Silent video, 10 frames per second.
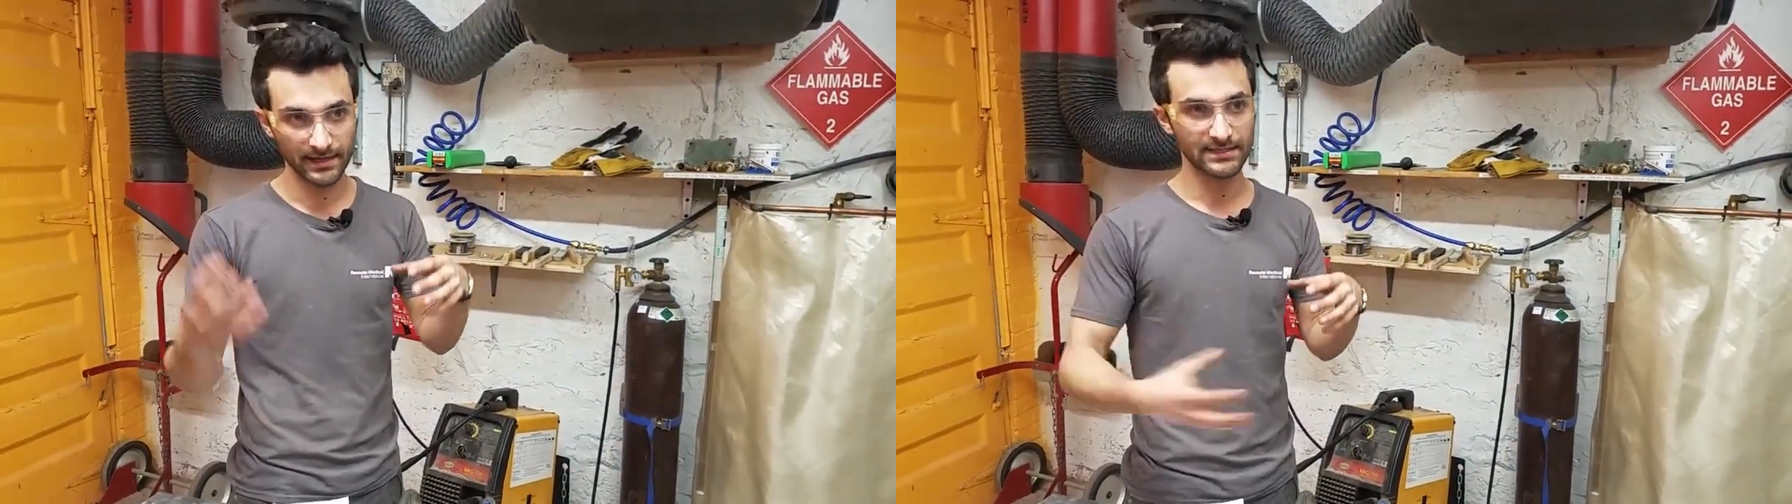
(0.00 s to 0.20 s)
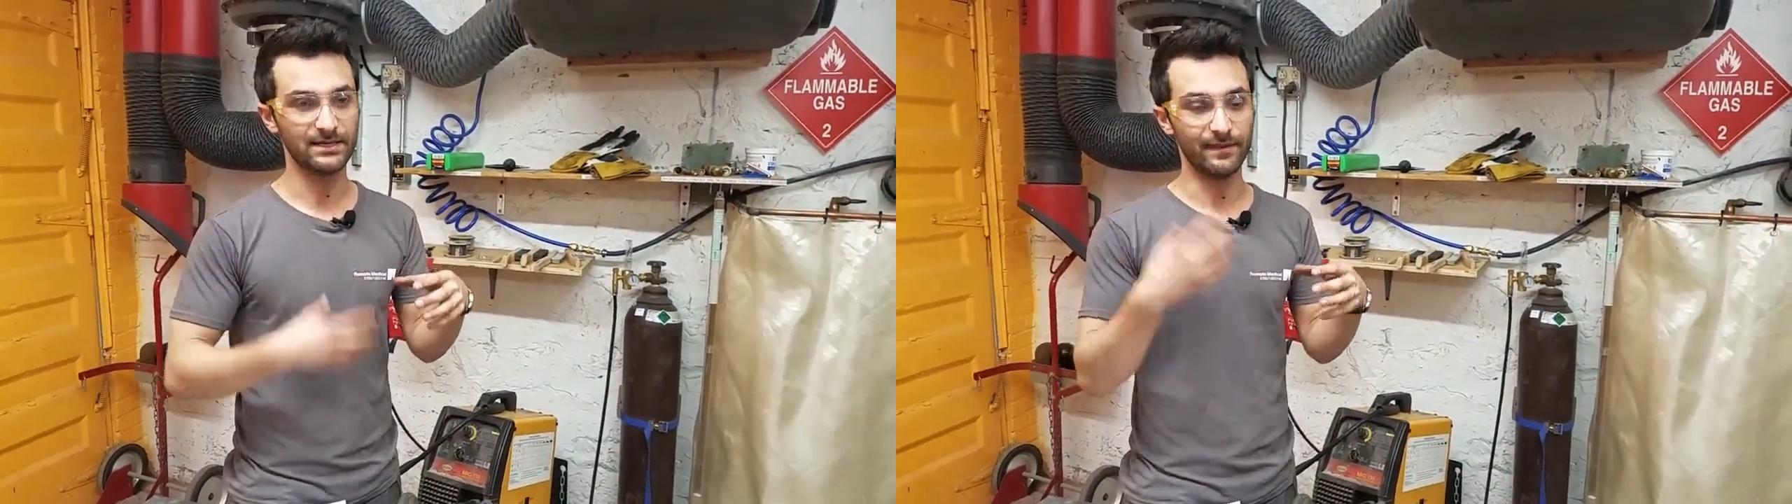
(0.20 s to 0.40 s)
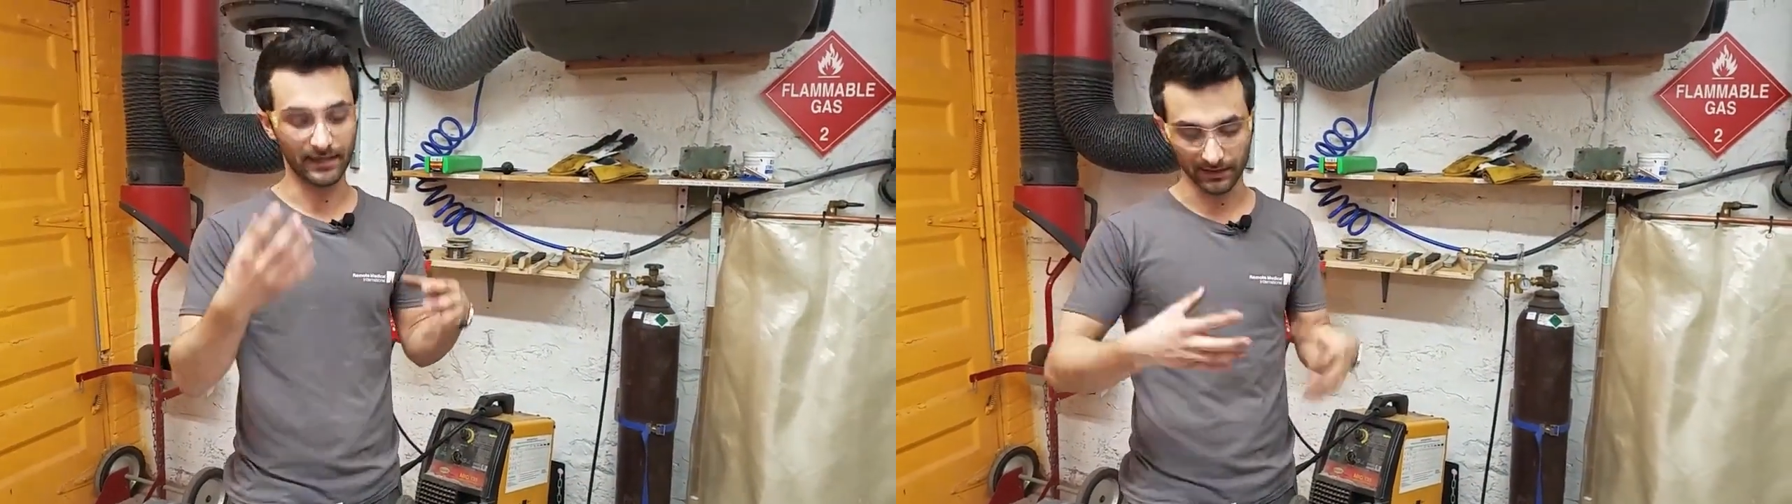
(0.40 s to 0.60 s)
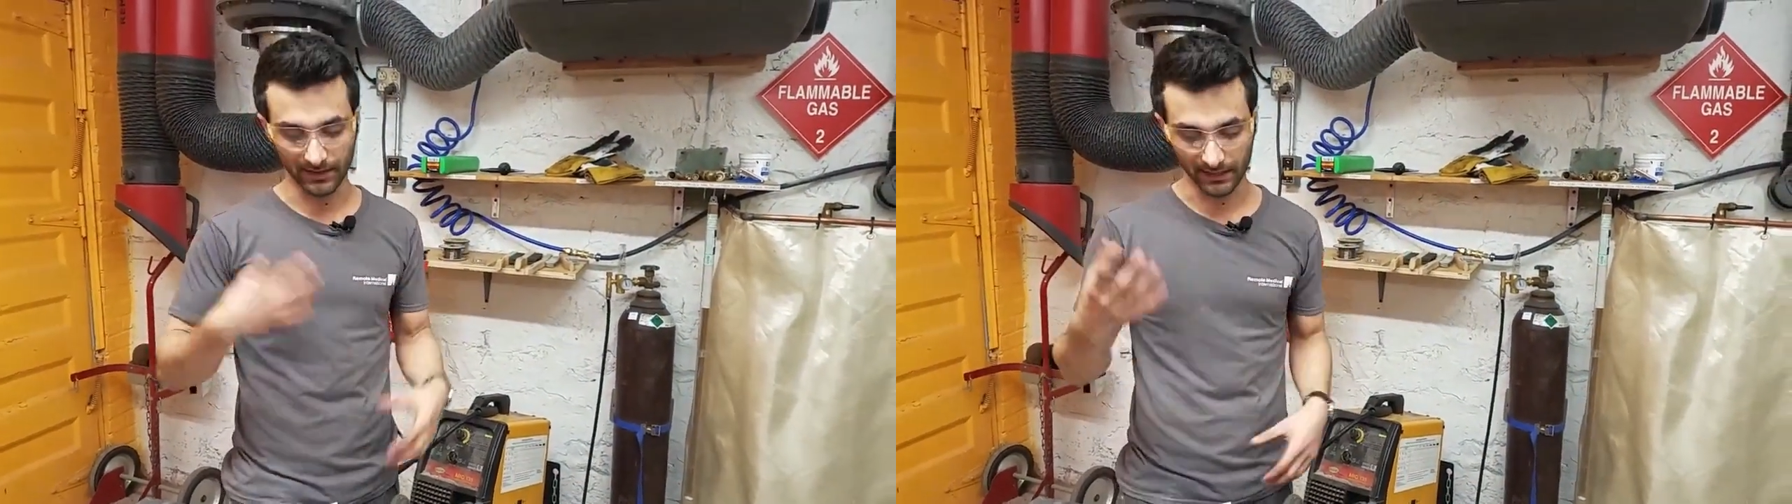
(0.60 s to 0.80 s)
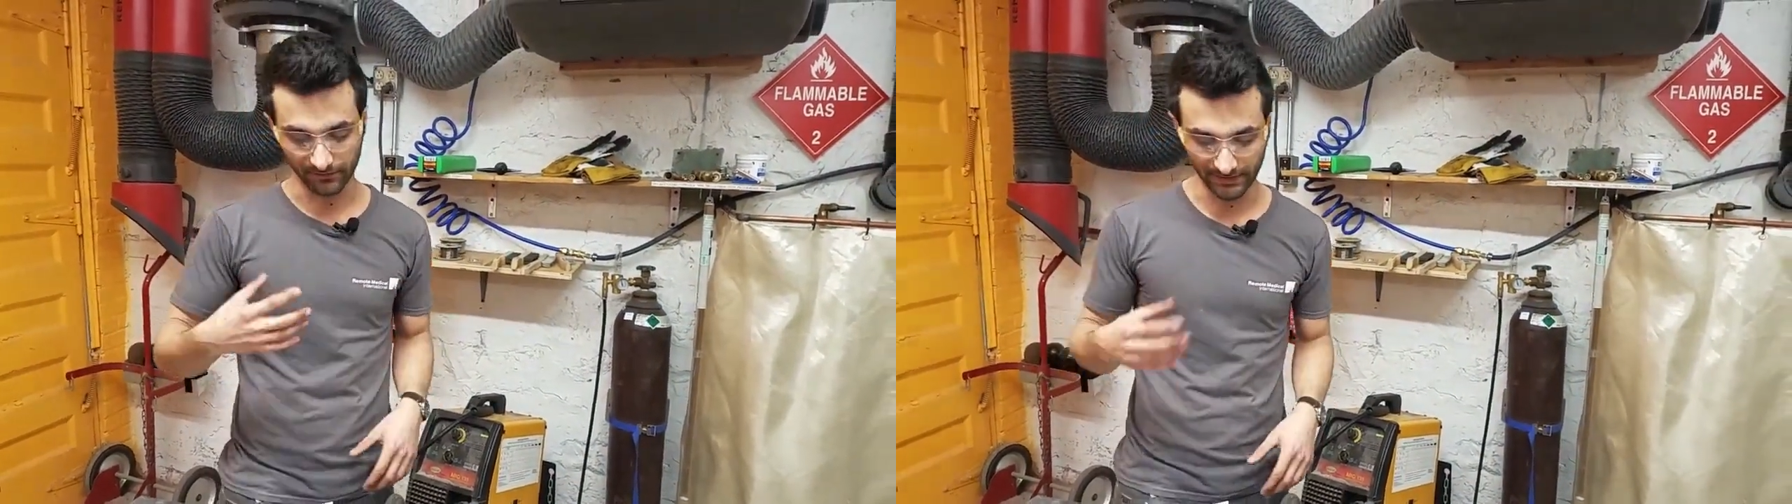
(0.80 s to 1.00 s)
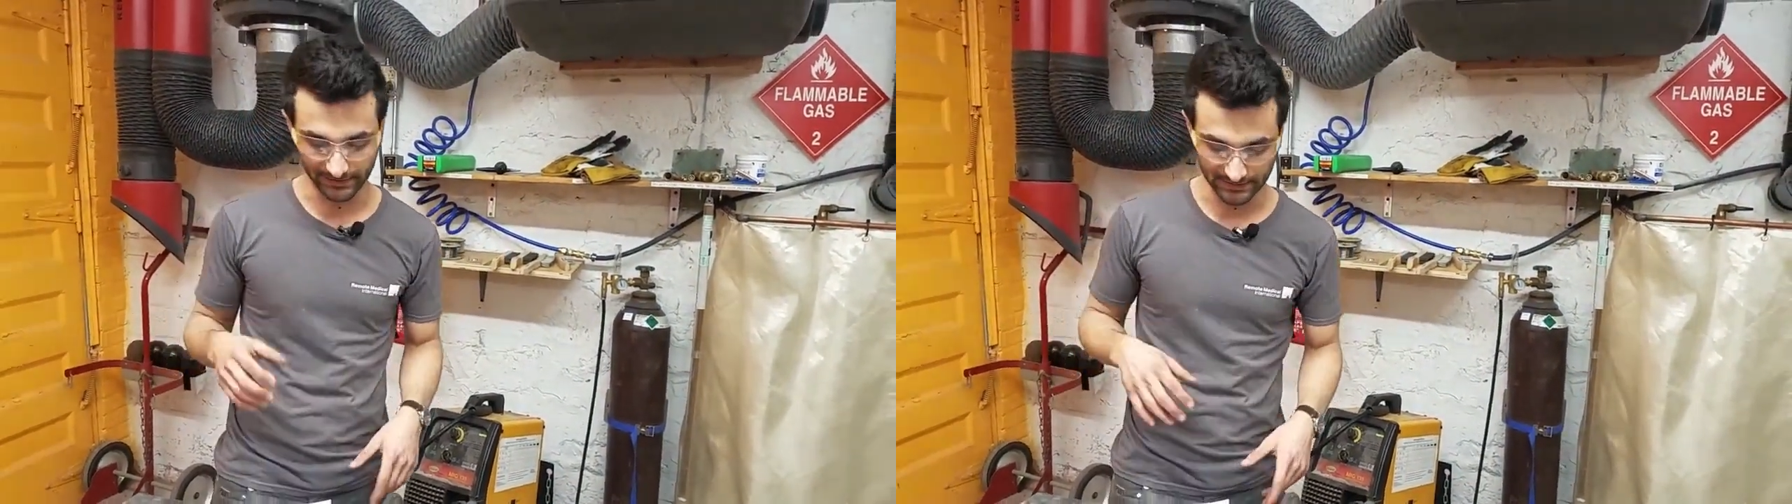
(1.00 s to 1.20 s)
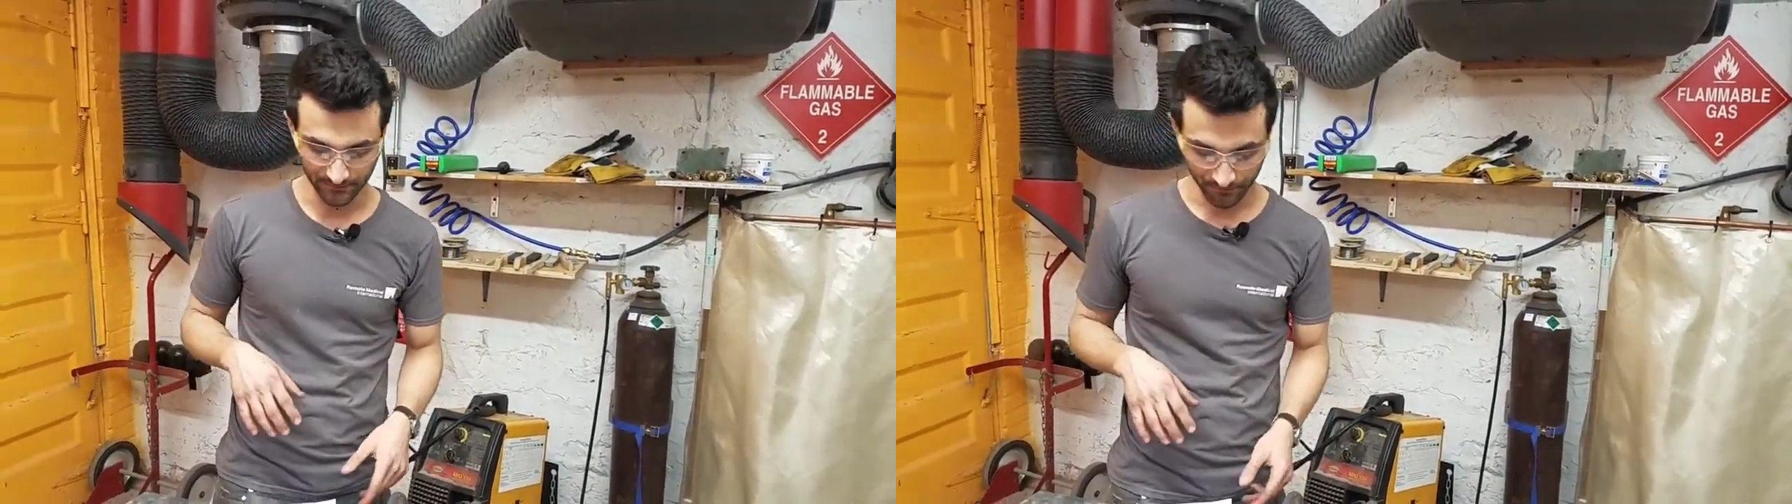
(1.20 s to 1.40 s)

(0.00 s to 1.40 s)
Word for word: to make a lot of heat.